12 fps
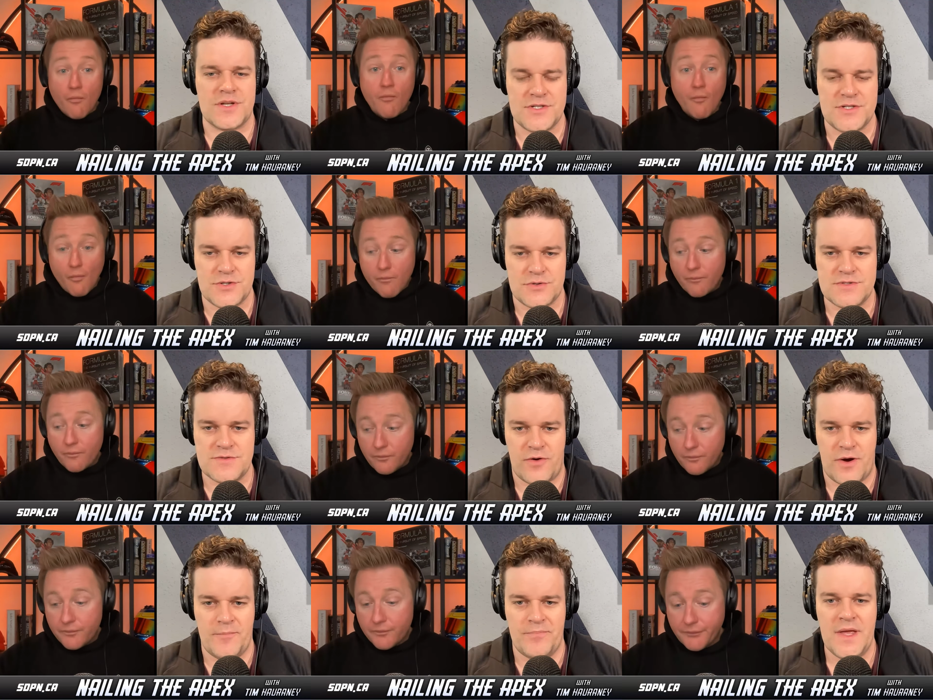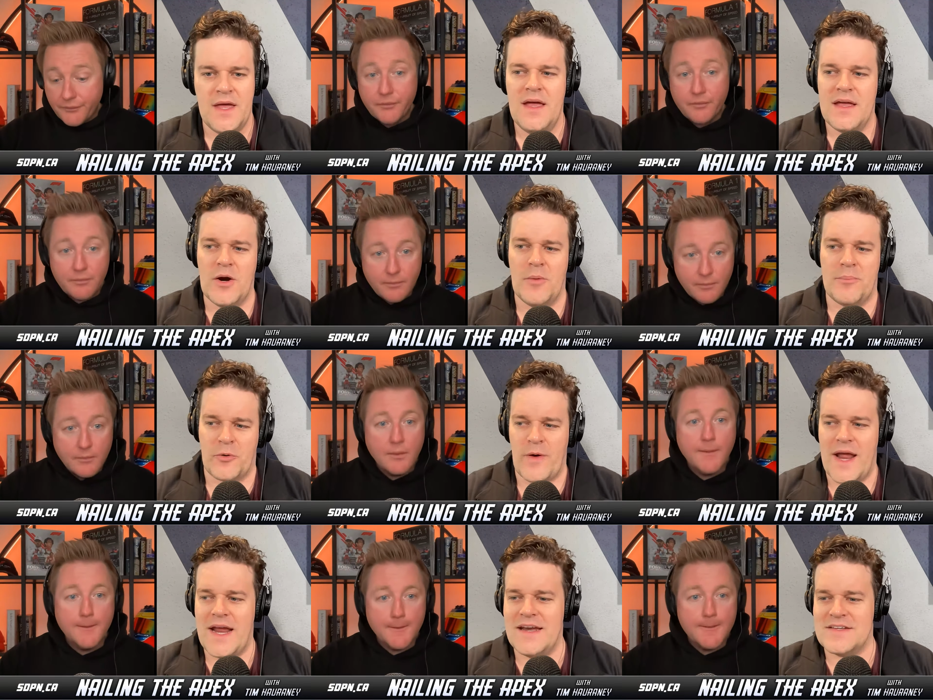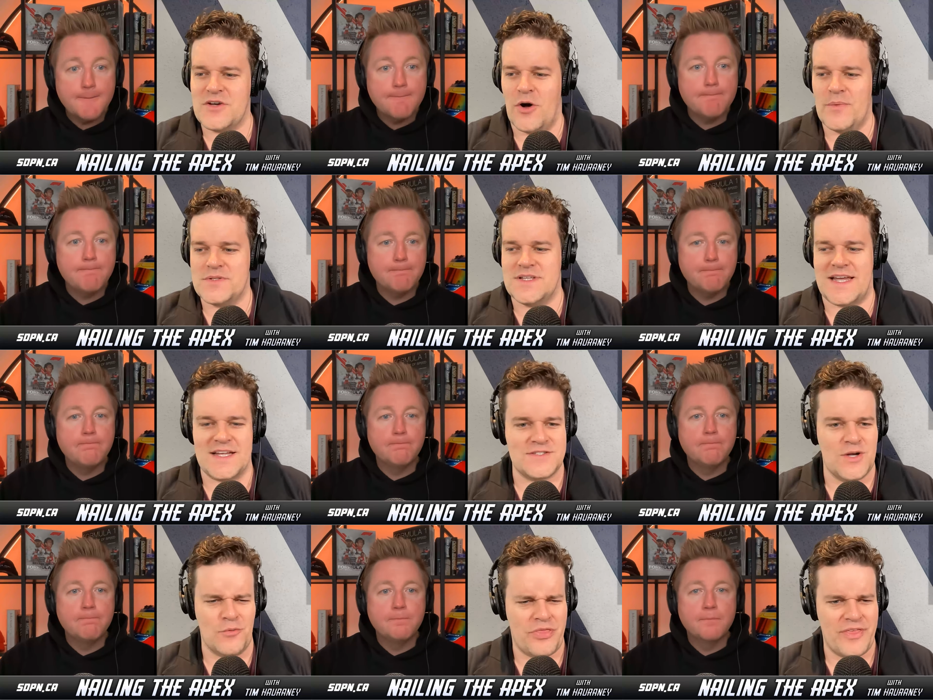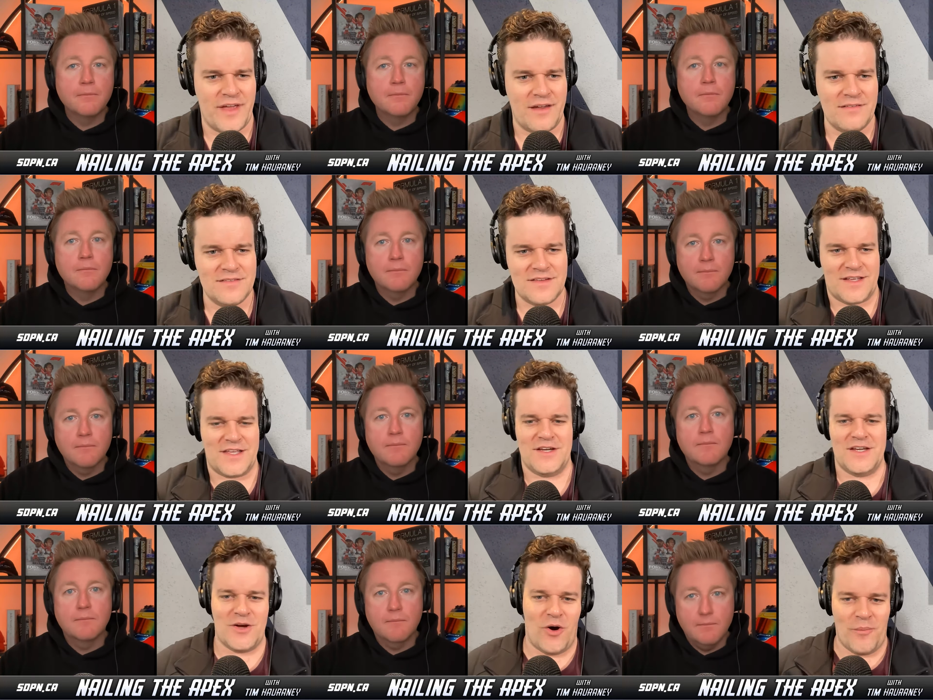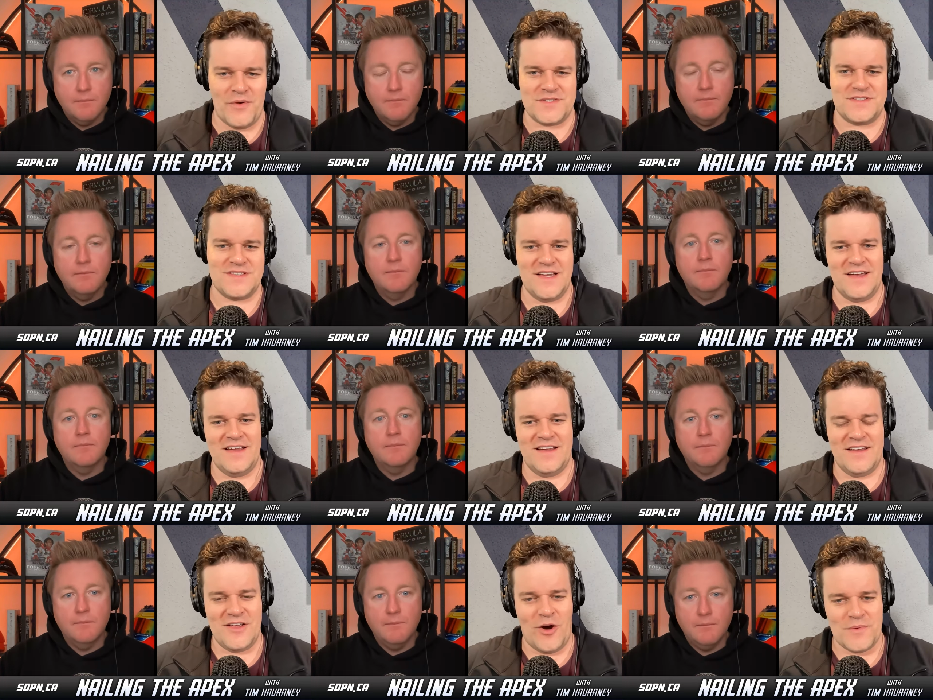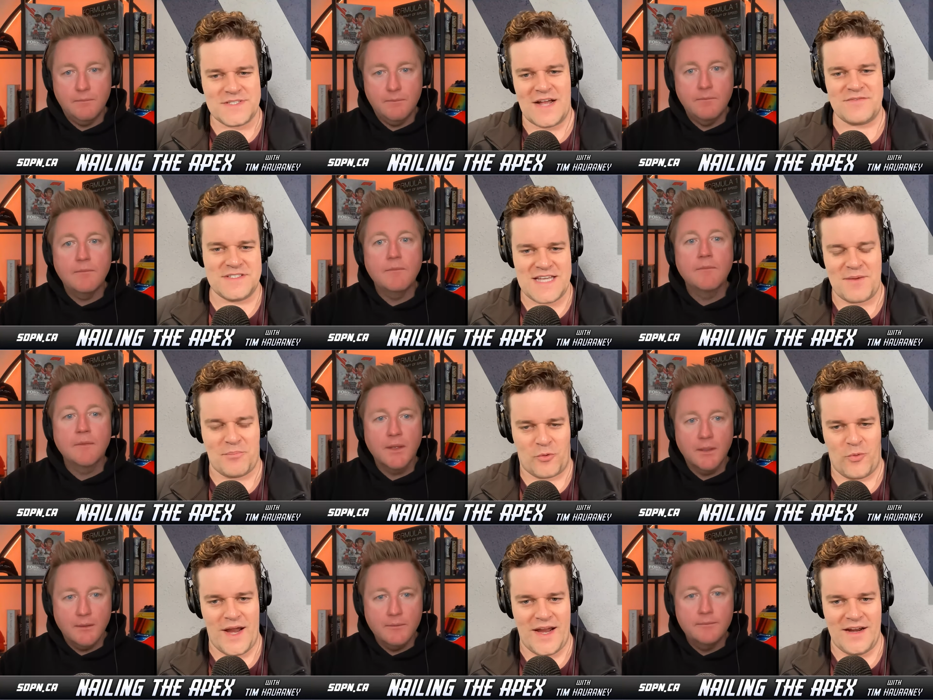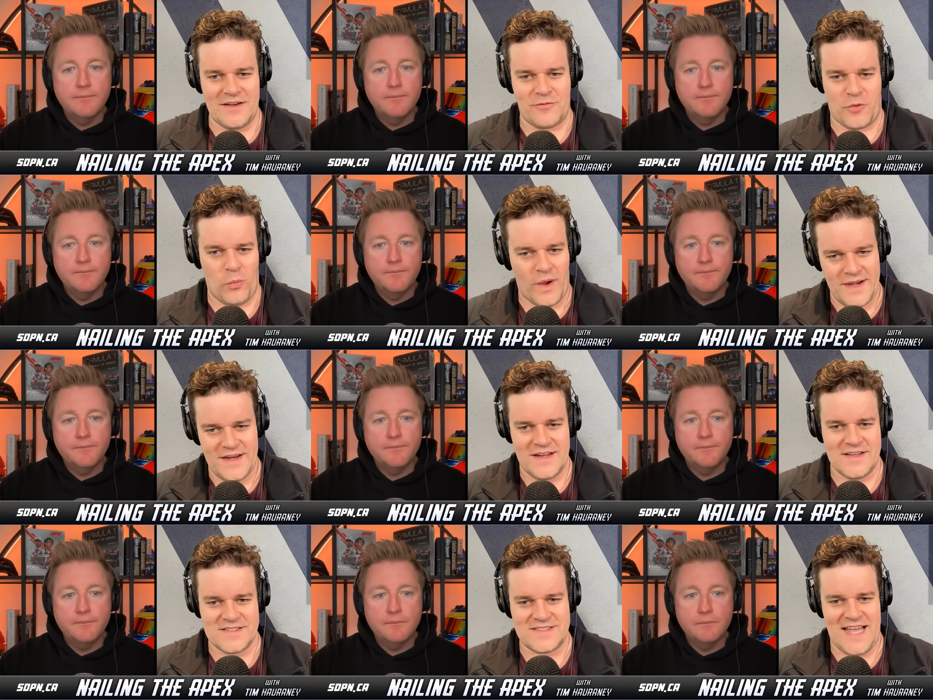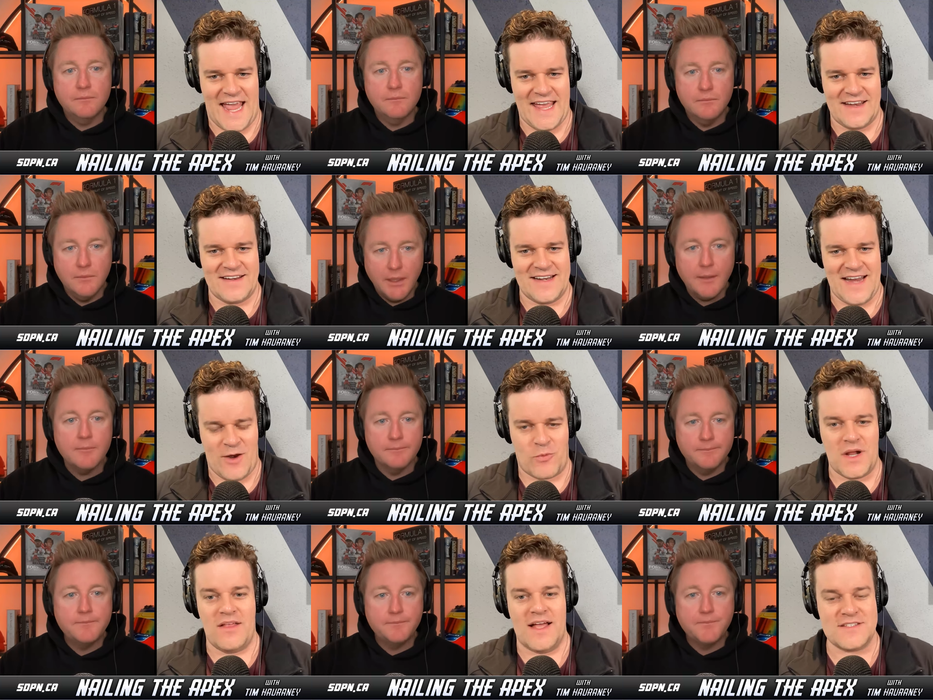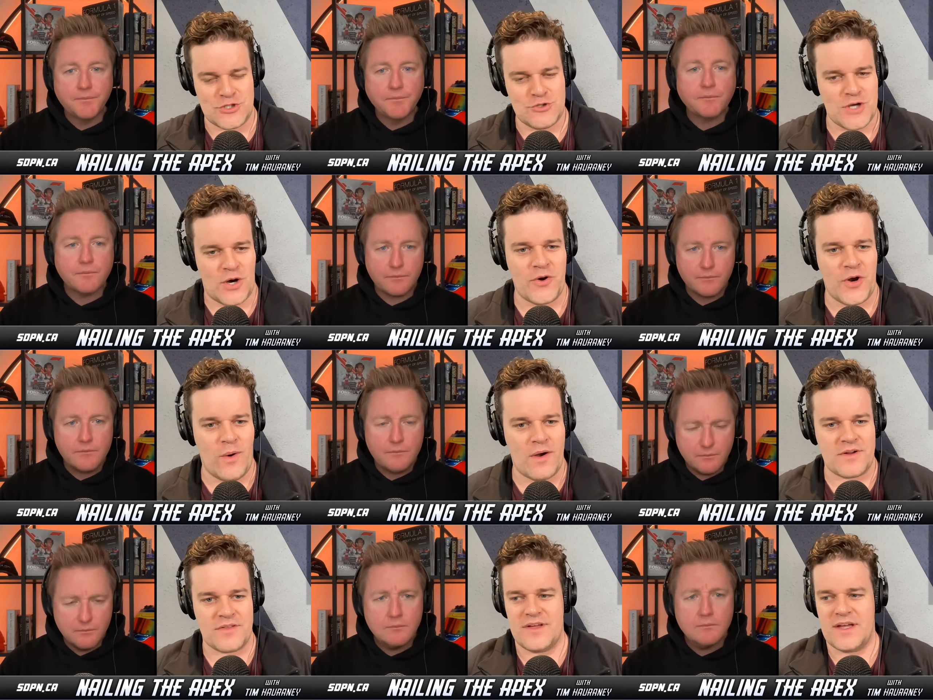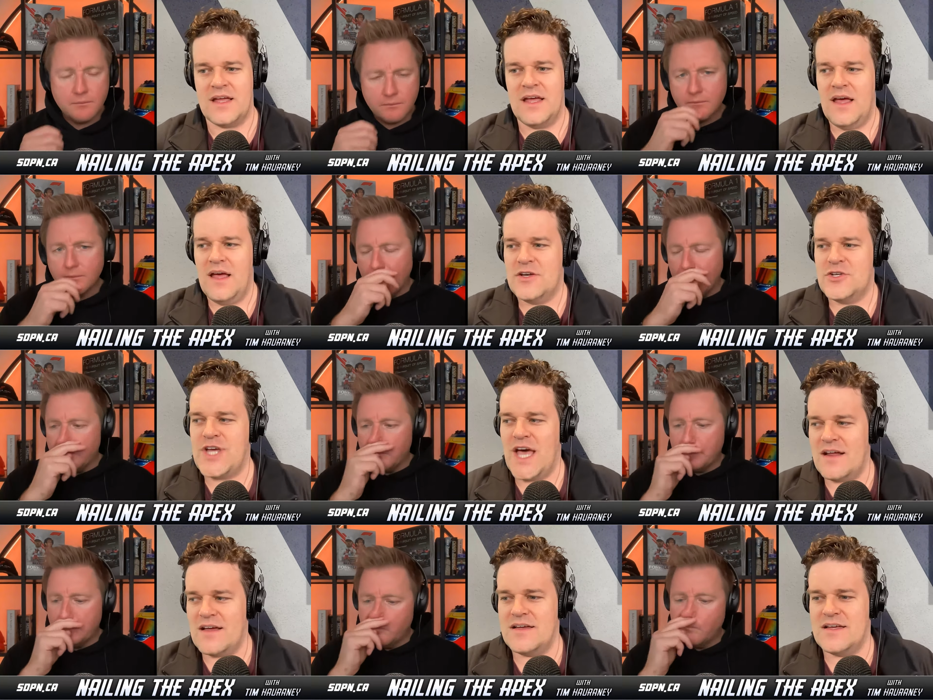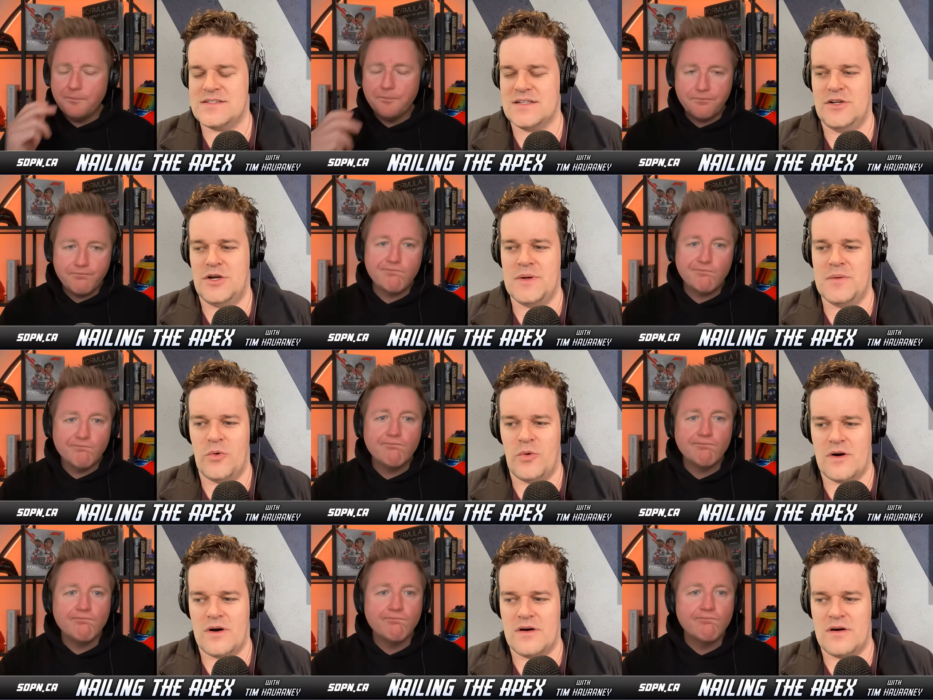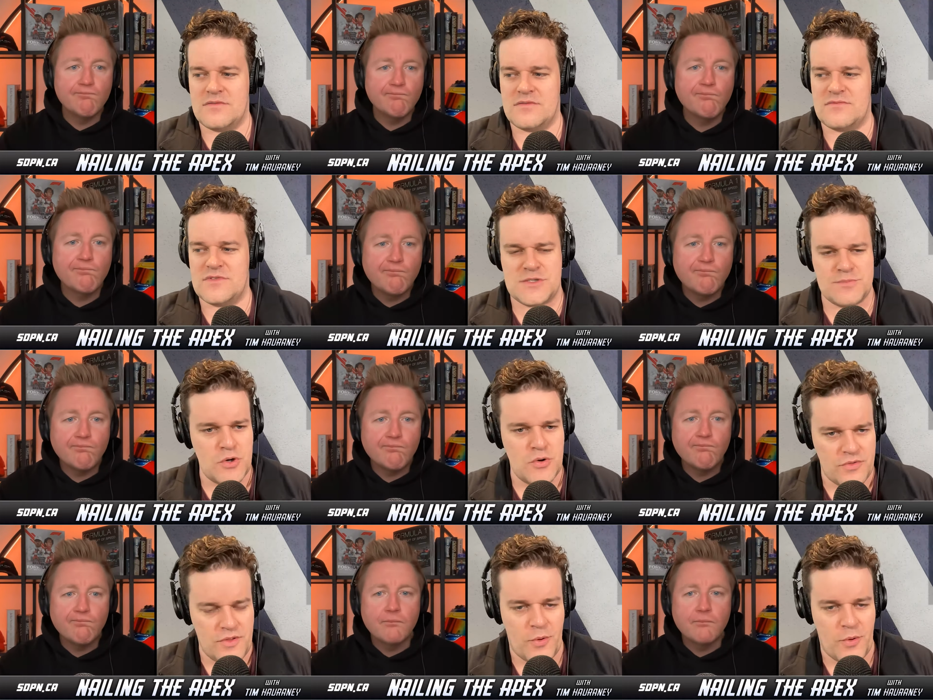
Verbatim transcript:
Speaker 1: hmm. can deduce from, you know, Bahrain is almost like its own thing. Like you, you almost, you almost have to take Bahrain for what it is and, yeah. and realize that you don't know everything. Yeah. Jeddah is a little bit more smooth,